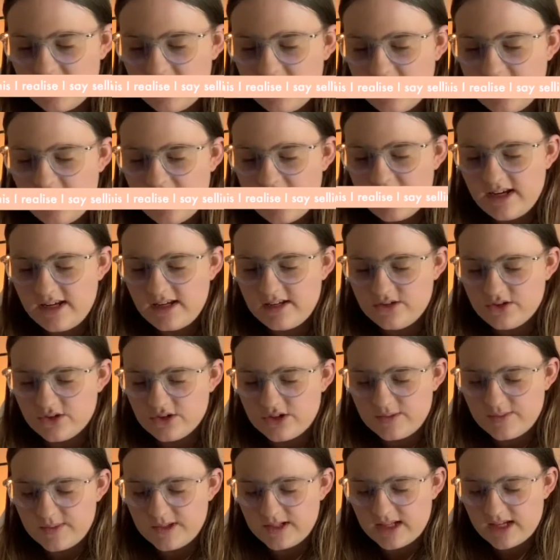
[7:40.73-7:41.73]
any
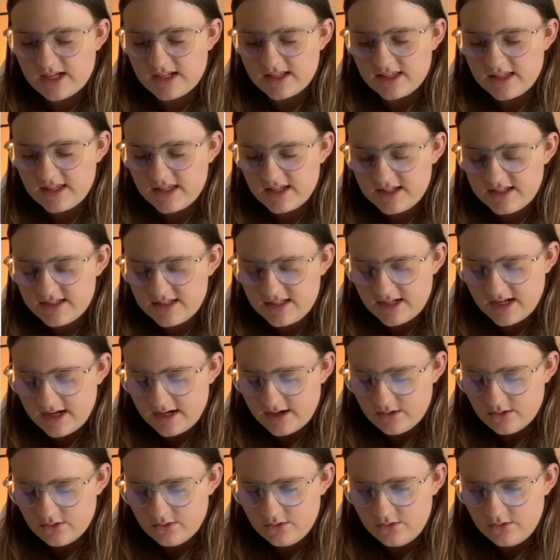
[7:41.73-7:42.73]
document like this that
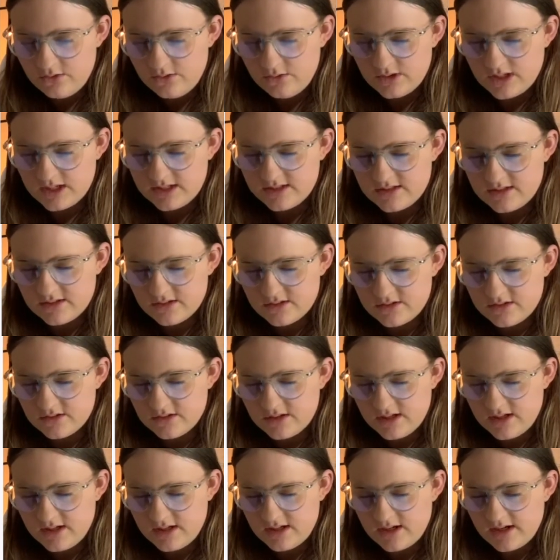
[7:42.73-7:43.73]
let's not do
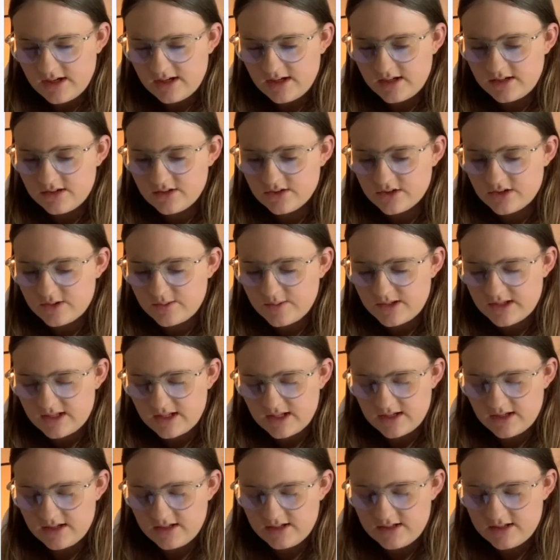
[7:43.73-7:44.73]
that. Any document
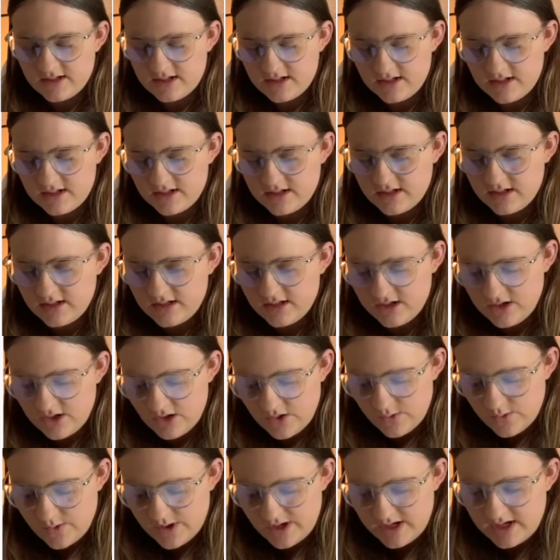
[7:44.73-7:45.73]
that
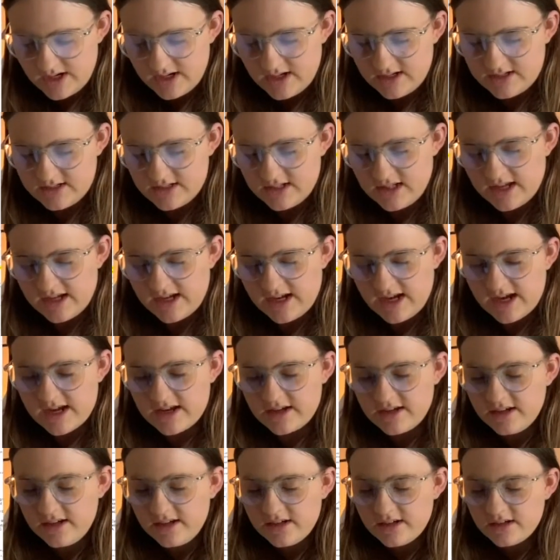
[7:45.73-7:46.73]
we need to like
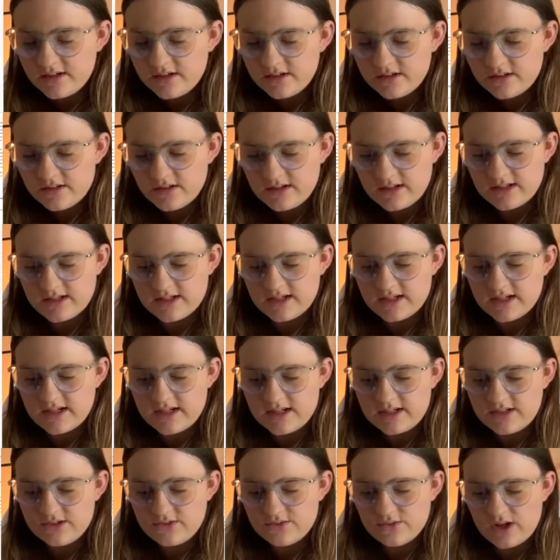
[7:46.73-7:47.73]
edit and that I
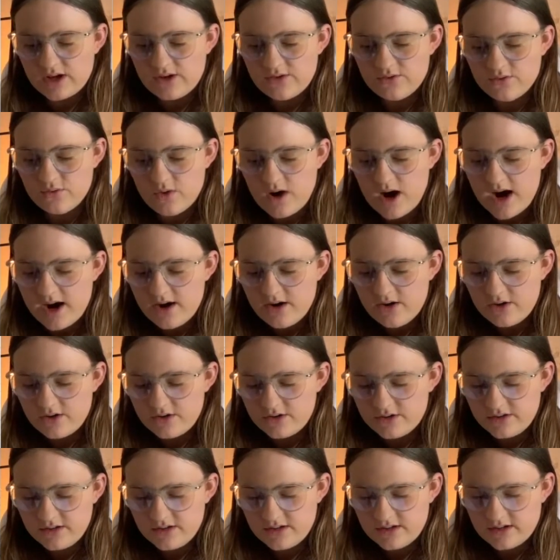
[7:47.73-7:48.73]
need to like write
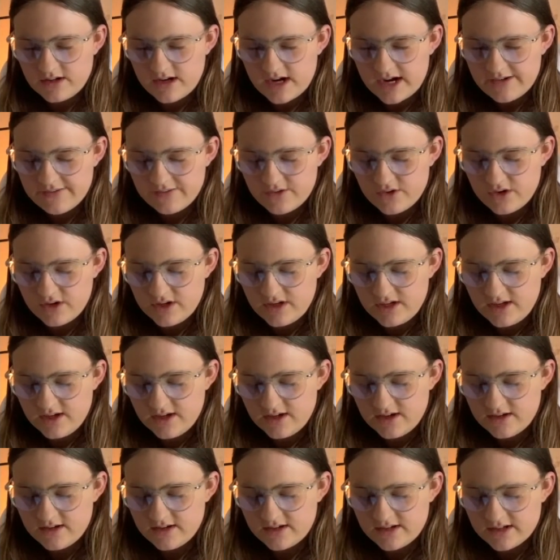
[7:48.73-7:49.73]
on, I've got here
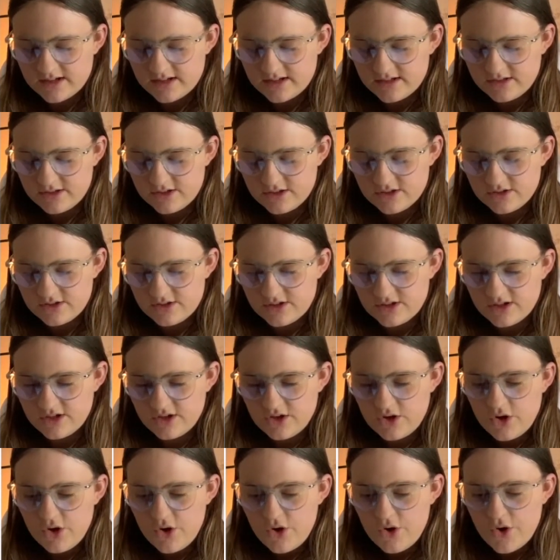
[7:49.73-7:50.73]
and I can just
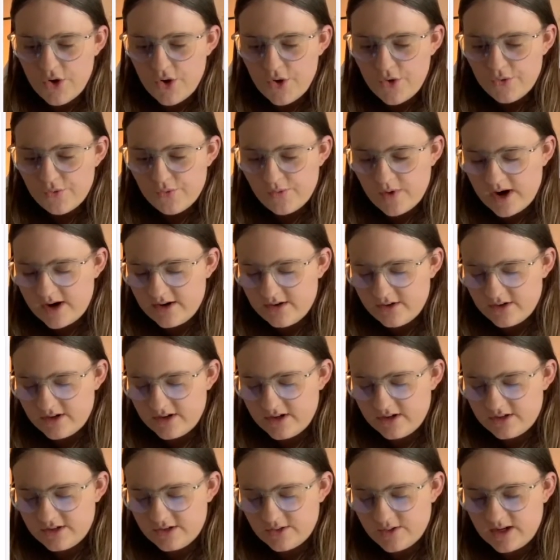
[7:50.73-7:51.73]
write on
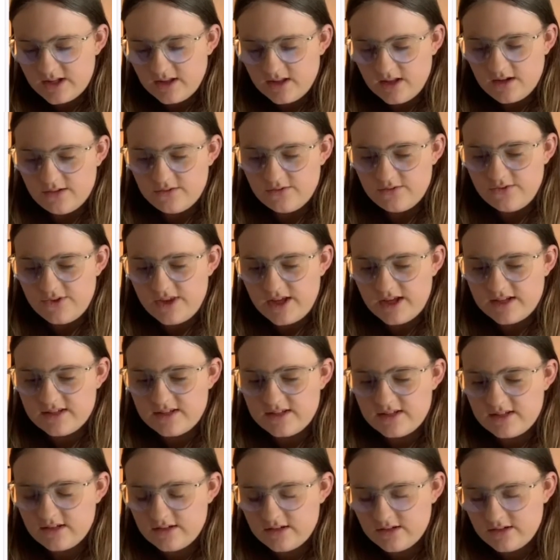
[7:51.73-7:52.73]
it. So I love
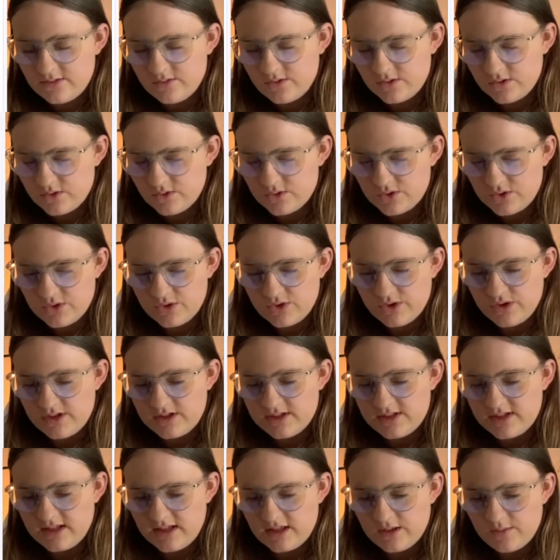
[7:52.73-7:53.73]
was also a
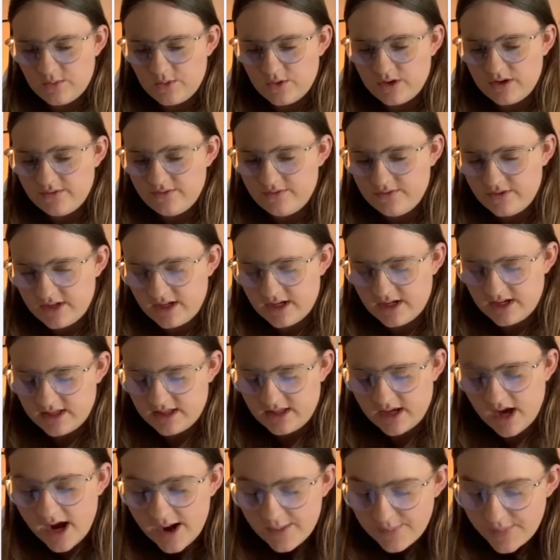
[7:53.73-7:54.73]
selling point for getting the
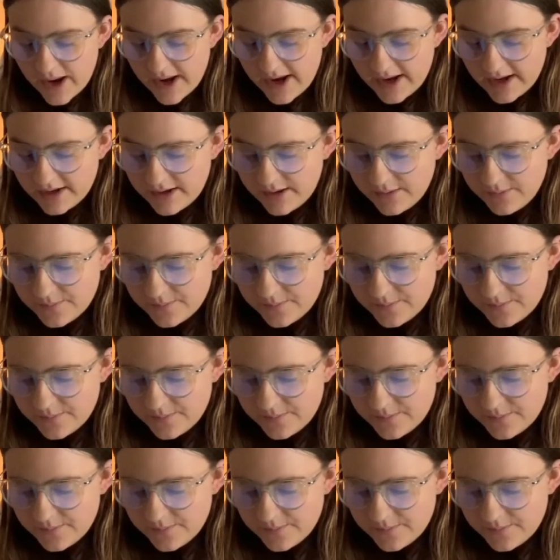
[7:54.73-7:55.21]
iPad.